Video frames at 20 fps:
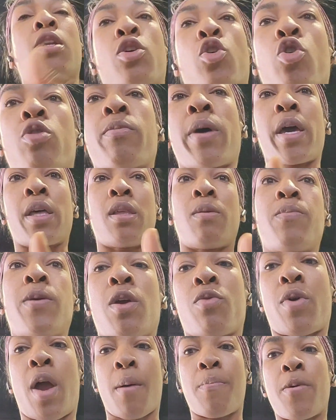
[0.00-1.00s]
go in my Olympia
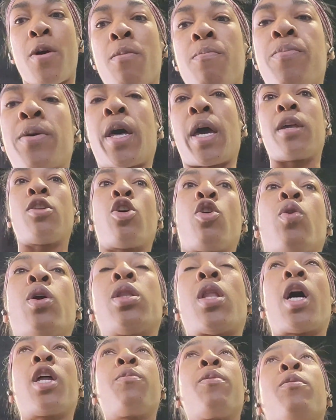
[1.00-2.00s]
wrap-up, but I know a
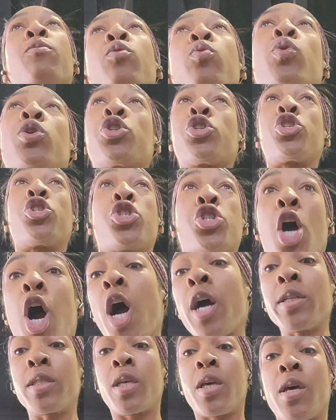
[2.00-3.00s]
lot of people were
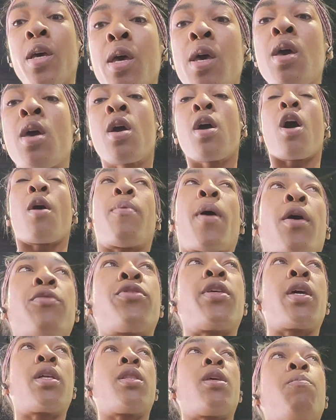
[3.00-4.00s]
shocked about
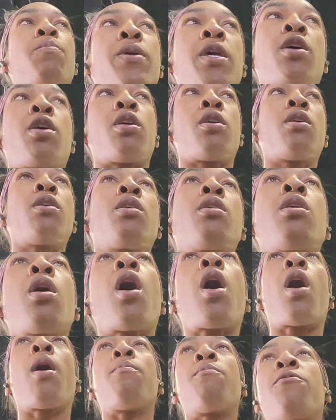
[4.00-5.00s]
the Olympia
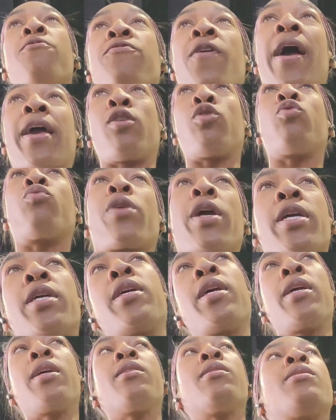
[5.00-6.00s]
final
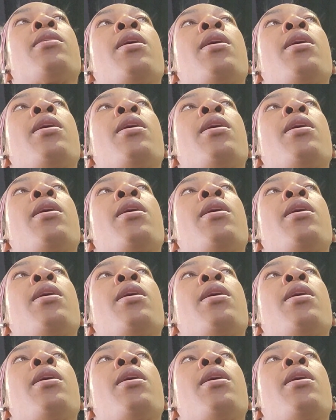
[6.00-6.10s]
rankings.